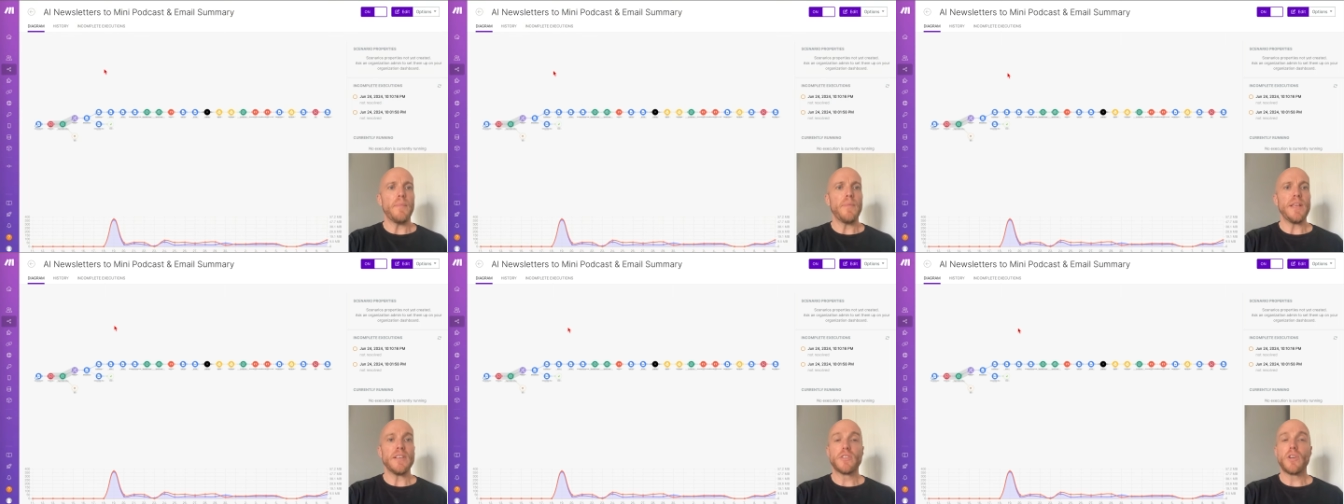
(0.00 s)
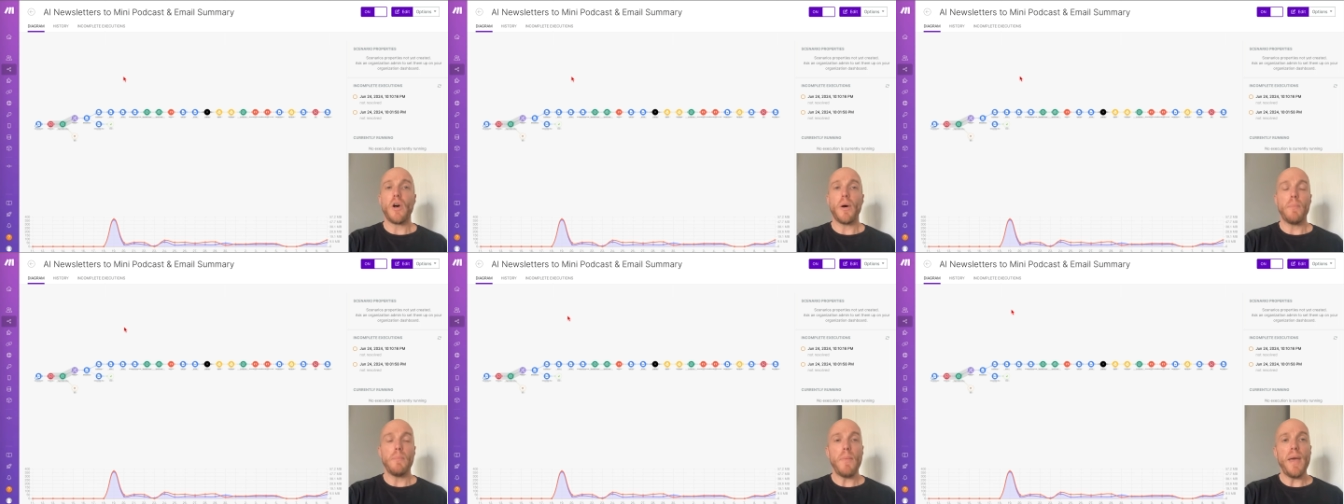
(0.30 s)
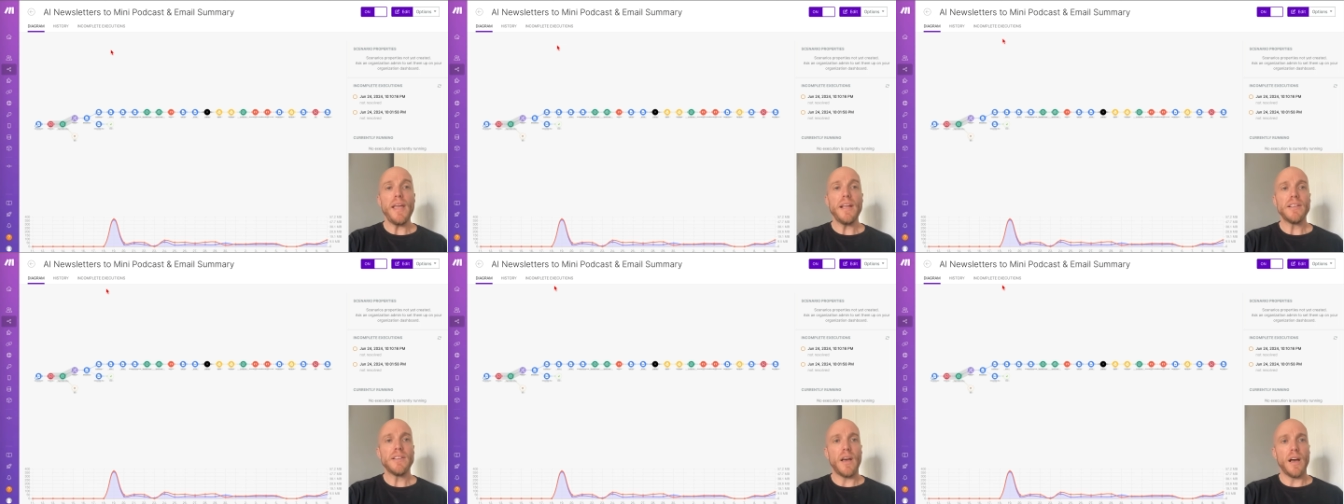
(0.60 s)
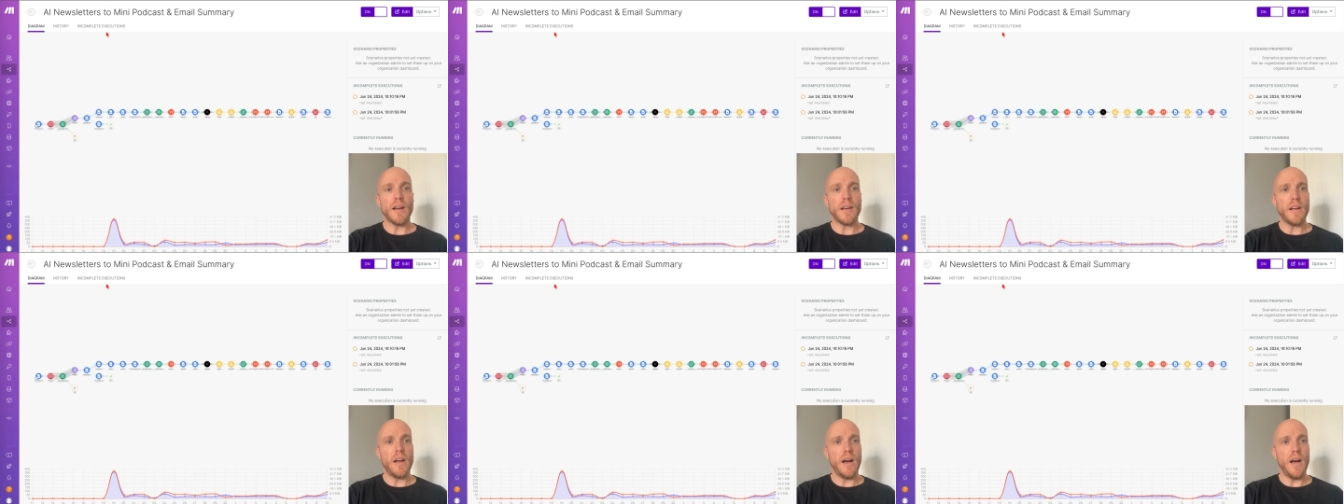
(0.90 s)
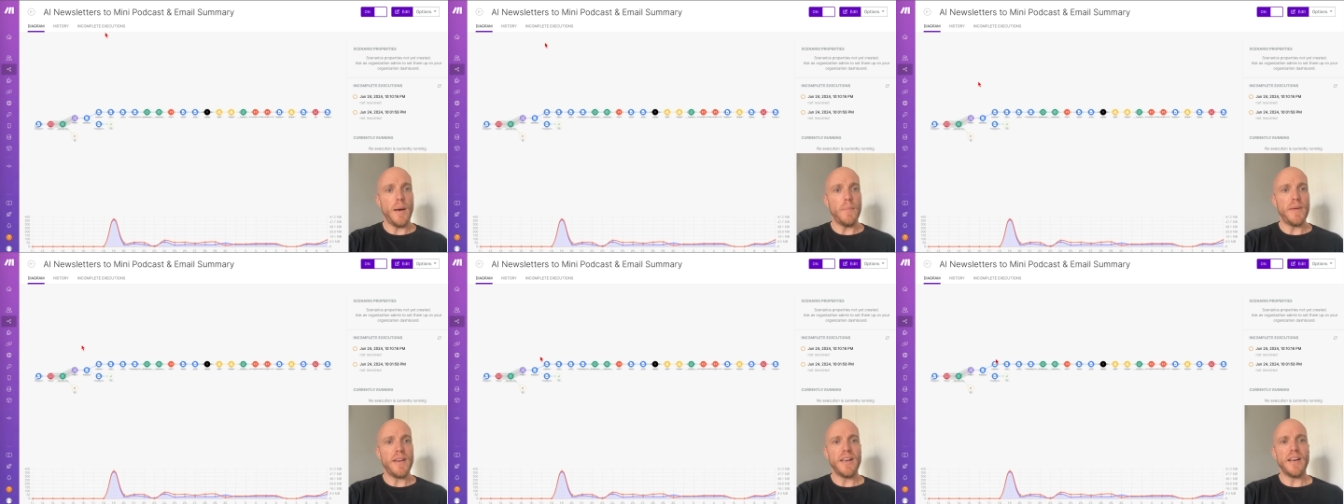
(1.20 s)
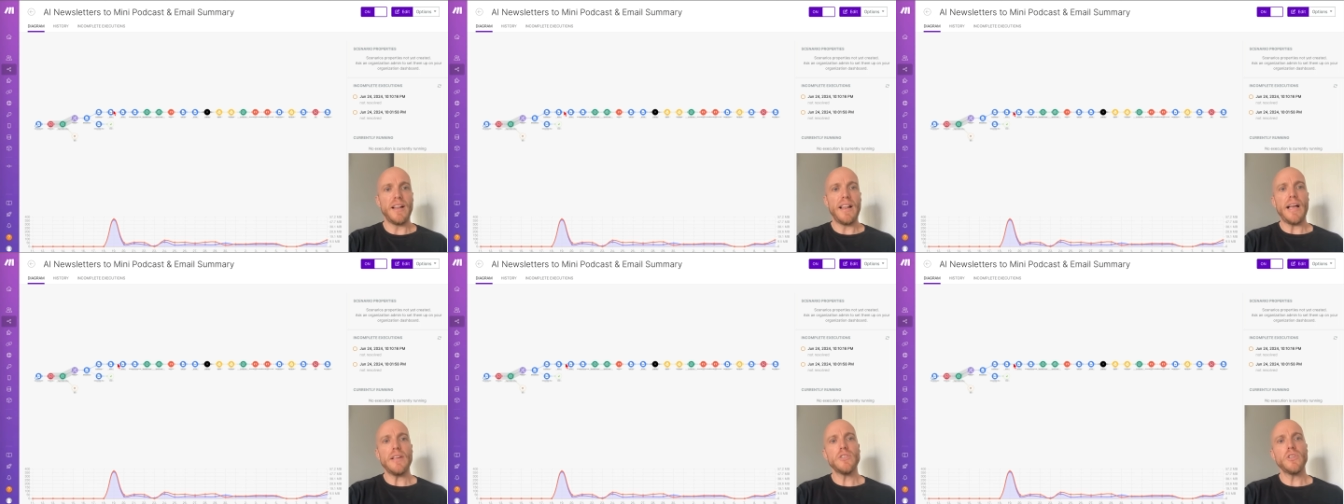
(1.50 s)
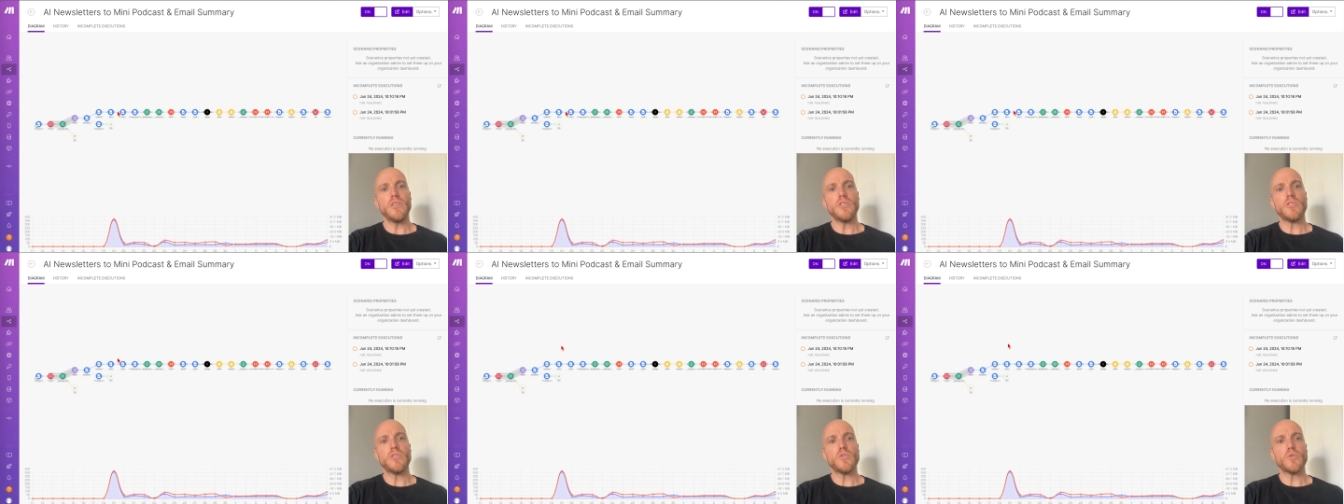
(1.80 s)
is called Make.com, and it allows you
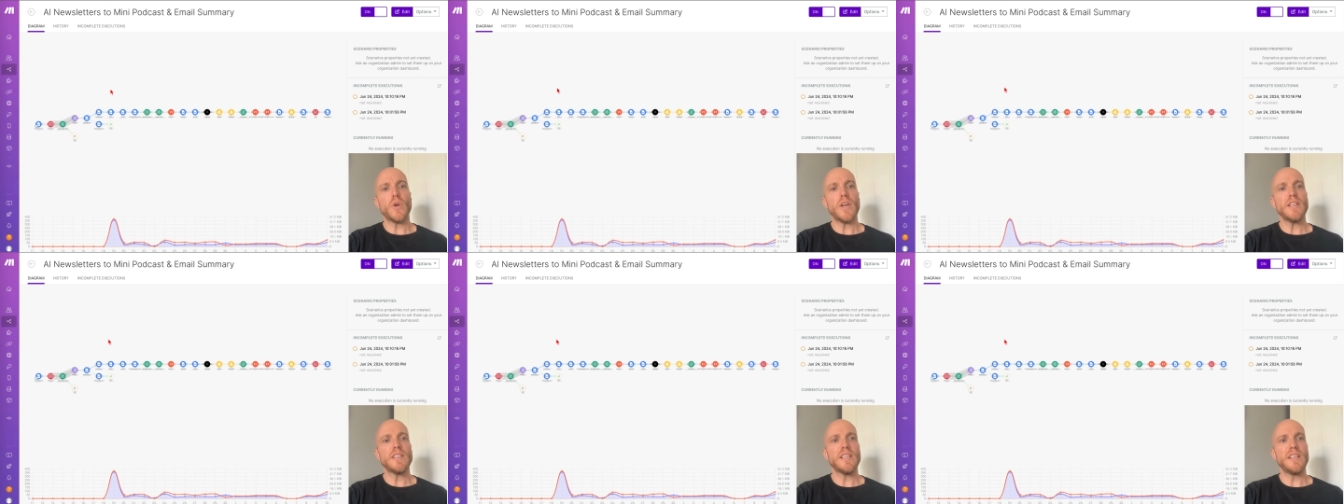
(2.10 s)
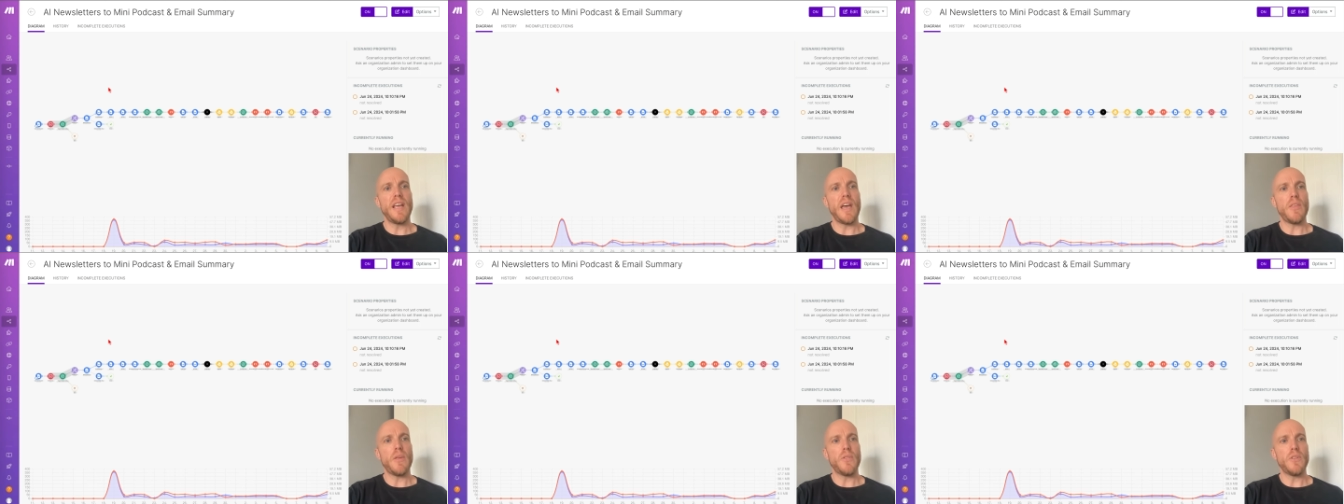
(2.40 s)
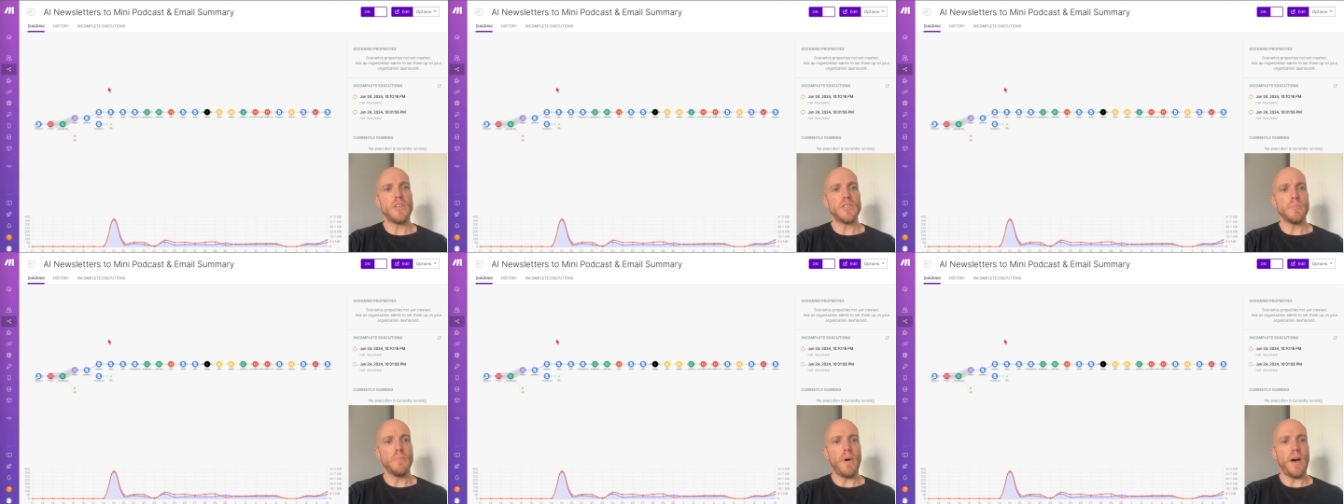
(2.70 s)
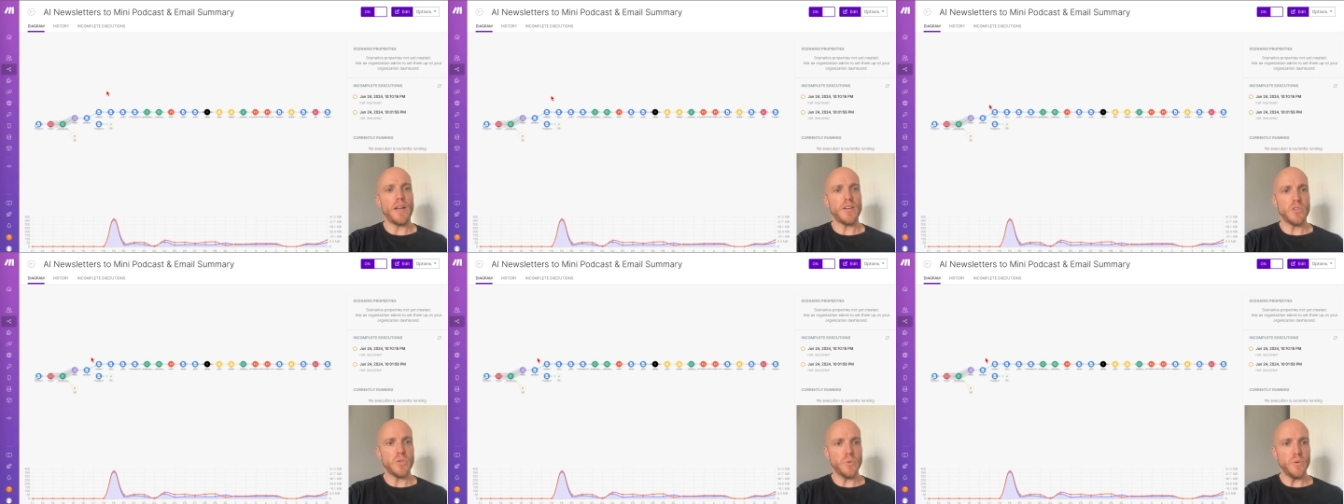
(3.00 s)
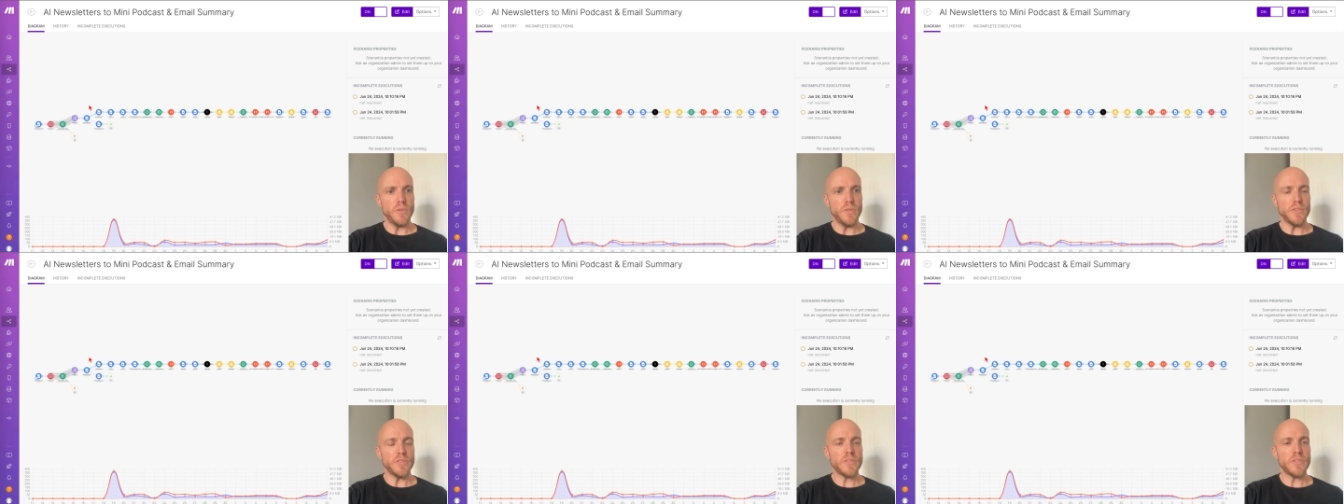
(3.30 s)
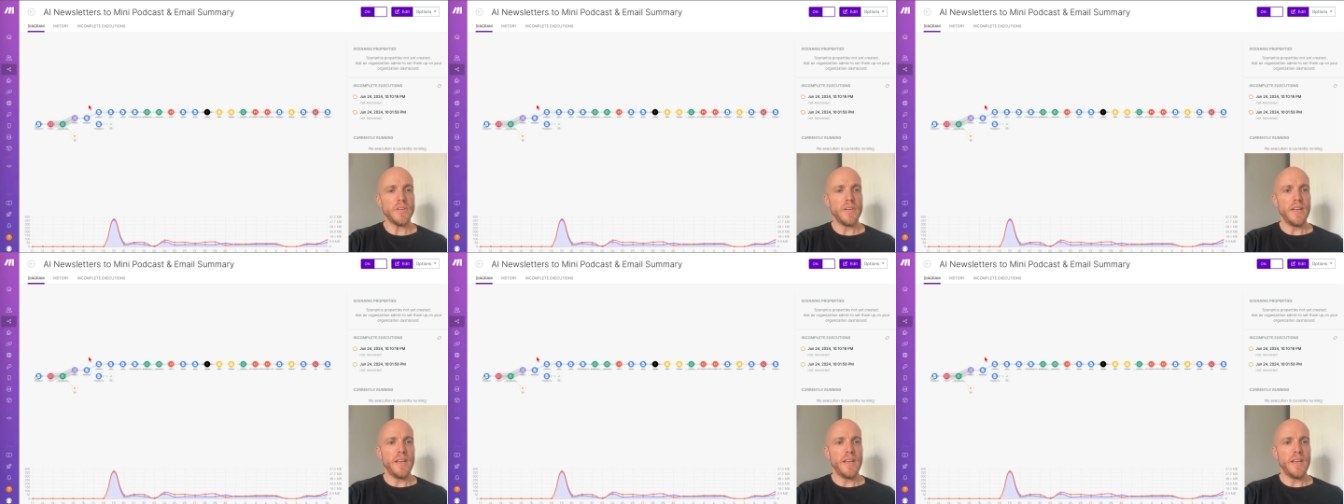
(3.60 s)
to string together these modules.